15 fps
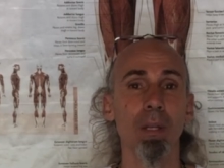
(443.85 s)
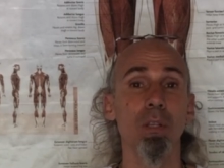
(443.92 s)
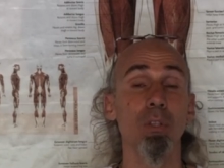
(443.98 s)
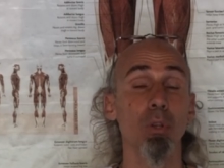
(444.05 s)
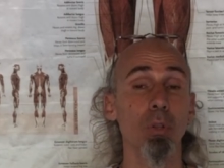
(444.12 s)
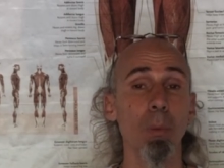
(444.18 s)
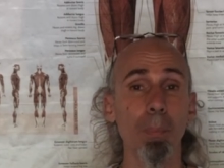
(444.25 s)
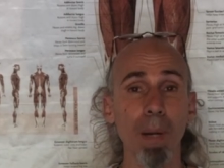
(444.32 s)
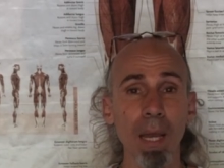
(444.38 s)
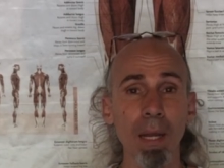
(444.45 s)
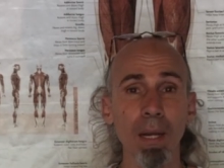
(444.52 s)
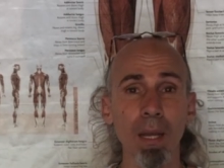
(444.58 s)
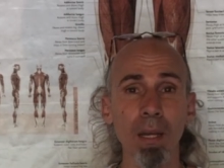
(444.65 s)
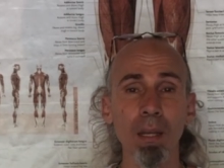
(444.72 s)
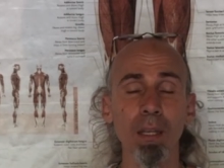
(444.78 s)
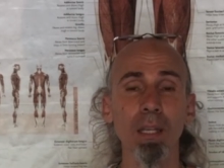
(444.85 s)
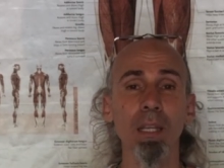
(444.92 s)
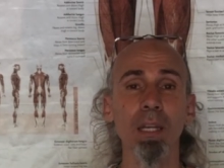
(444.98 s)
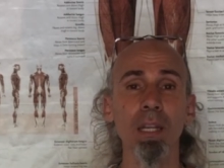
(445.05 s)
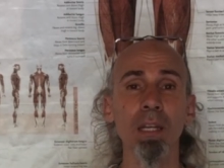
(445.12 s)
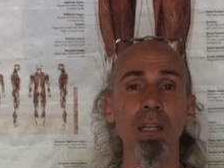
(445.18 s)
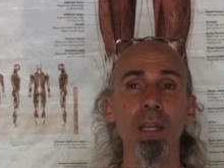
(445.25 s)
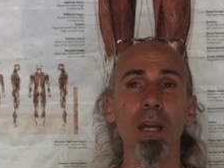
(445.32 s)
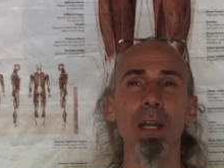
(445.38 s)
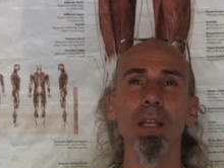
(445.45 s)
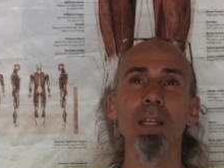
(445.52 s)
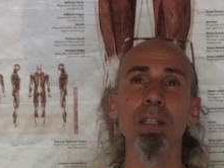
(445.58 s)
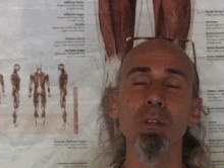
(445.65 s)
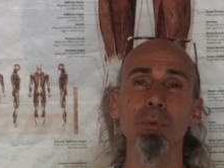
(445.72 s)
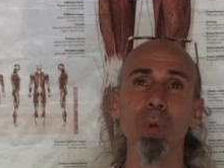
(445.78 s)
So the prana in India
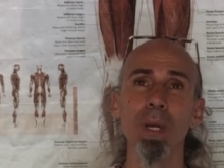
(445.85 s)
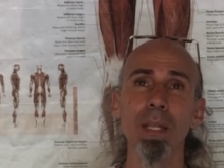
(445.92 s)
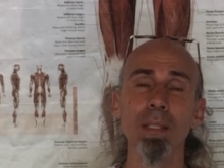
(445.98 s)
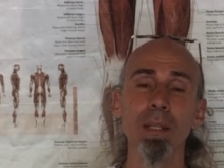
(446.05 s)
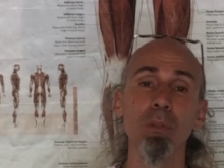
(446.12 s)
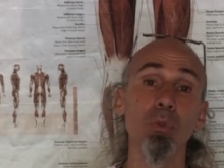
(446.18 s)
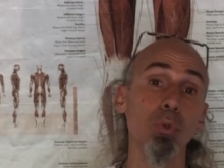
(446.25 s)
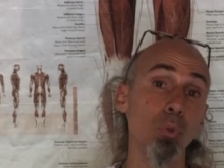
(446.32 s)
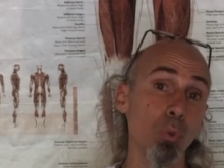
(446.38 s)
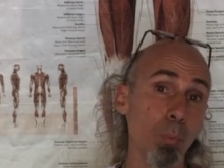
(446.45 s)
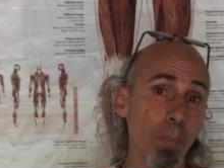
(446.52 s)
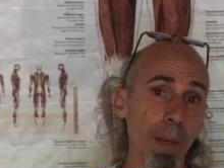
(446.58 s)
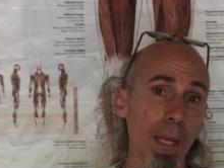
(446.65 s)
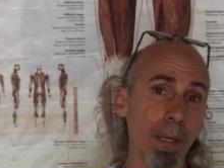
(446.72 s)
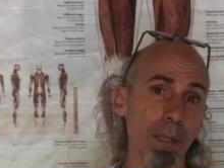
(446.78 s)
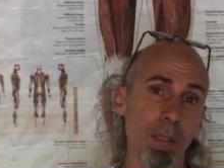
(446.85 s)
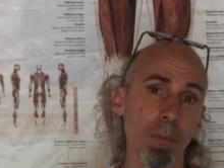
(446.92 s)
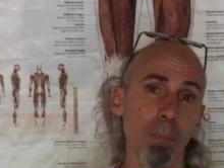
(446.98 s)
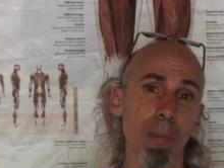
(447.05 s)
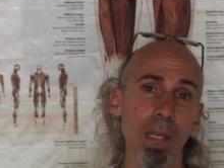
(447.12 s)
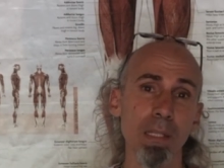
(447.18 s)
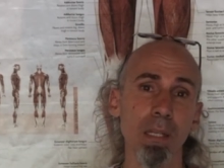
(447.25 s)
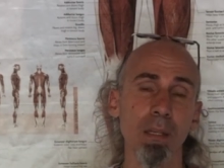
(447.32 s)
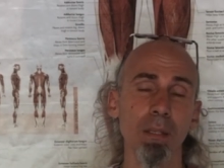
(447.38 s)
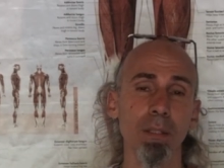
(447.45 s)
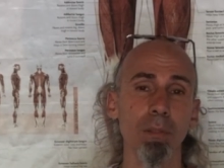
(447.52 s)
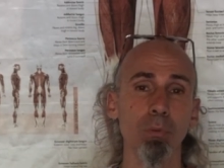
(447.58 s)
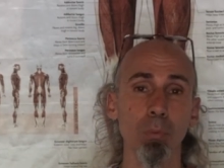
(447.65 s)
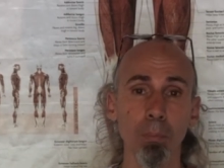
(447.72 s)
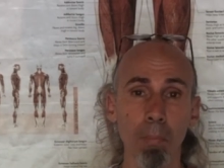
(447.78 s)
is related to two planets,
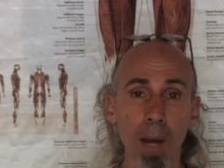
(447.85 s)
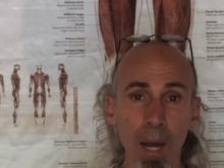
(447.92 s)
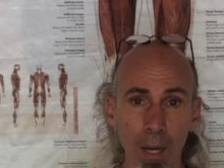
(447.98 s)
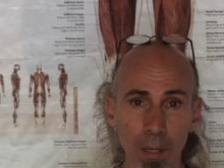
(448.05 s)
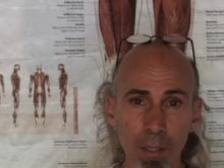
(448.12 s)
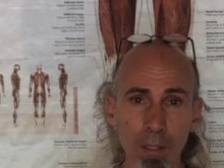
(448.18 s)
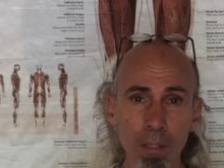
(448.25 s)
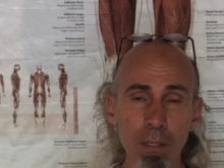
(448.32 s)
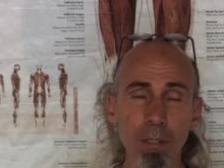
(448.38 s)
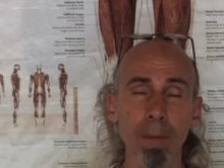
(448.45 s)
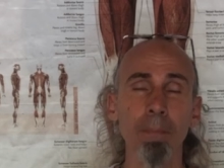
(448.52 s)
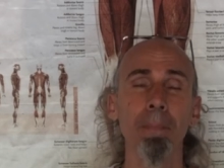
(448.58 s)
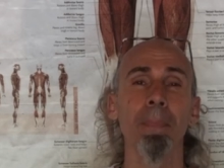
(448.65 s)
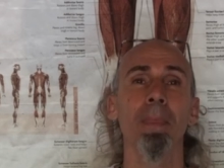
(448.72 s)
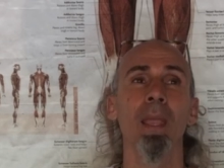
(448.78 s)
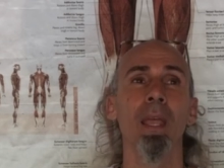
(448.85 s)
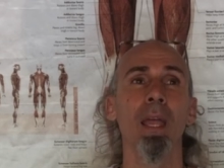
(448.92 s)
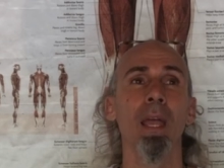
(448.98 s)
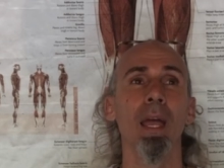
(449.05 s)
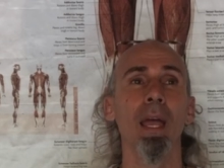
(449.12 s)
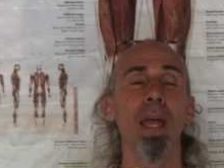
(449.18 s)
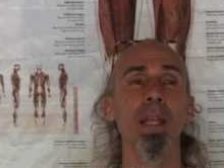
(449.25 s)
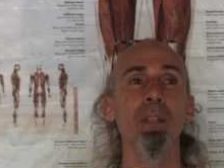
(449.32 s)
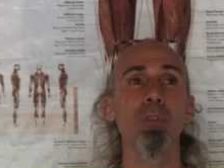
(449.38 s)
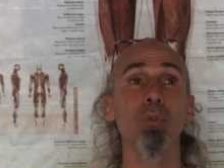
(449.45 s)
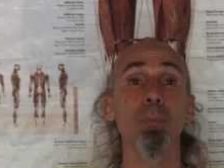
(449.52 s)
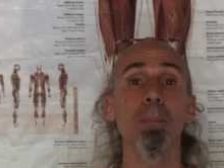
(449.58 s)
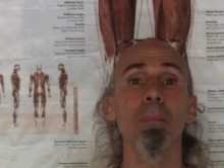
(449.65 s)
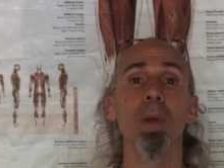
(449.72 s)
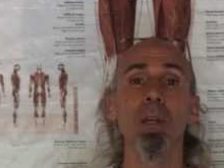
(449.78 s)
basically to Mars and
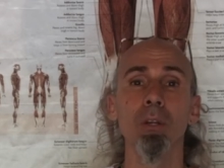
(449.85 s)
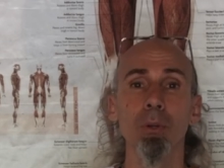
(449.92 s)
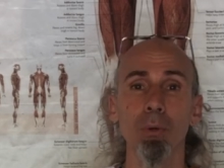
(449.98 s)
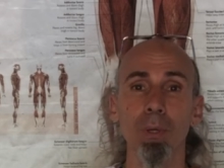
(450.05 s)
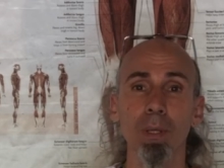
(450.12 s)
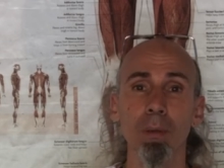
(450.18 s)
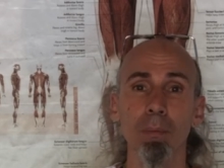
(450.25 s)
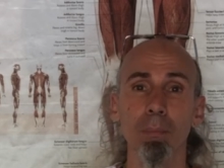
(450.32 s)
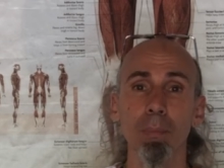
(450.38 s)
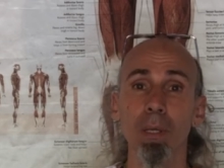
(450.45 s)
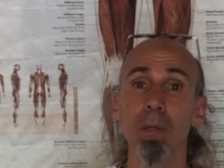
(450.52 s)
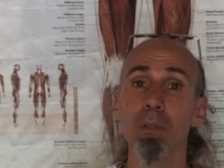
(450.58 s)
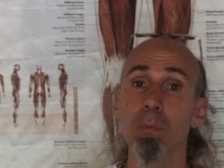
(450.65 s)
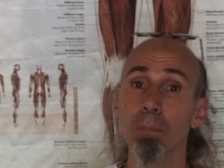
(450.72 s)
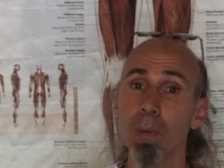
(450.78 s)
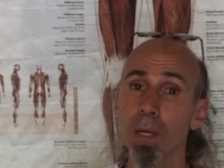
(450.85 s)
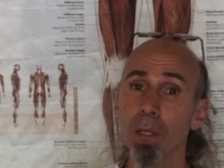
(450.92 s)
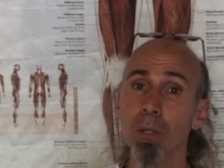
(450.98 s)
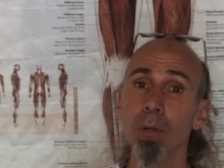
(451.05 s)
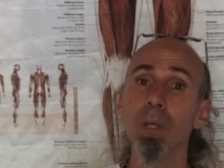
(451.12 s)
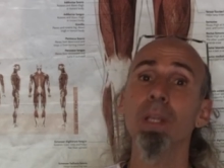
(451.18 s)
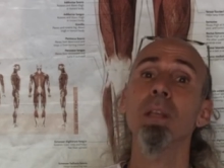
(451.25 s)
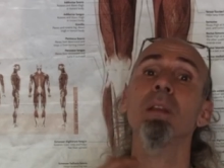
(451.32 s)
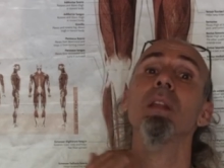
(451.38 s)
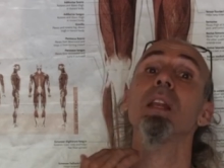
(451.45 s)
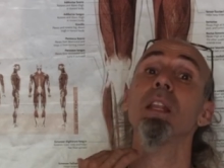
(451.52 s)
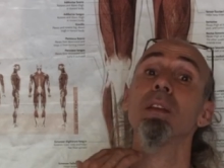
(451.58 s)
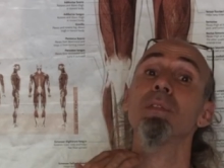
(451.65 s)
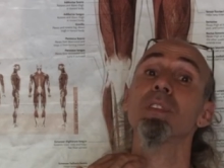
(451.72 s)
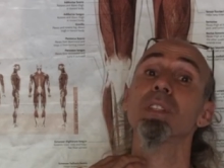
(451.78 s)
to Mercury, because Mercury
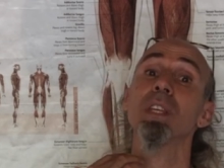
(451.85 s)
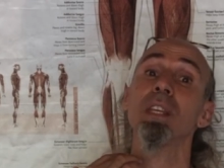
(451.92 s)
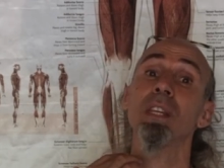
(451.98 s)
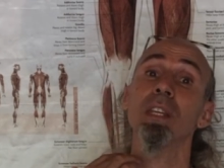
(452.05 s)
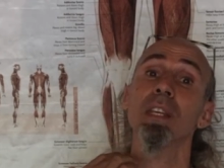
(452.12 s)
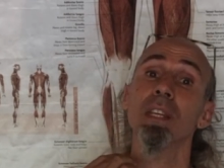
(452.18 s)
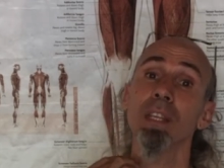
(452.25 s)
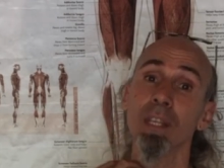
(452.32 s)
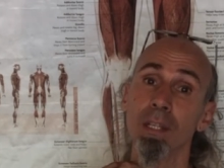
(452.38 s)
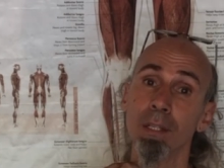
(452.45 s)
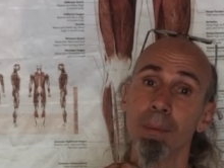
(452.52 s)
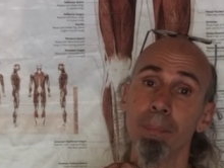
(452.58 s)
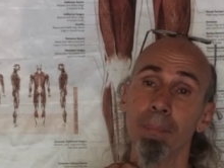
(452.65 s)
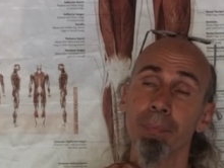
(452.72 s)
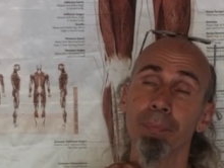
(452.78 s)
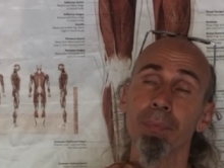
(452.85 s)
lives in here,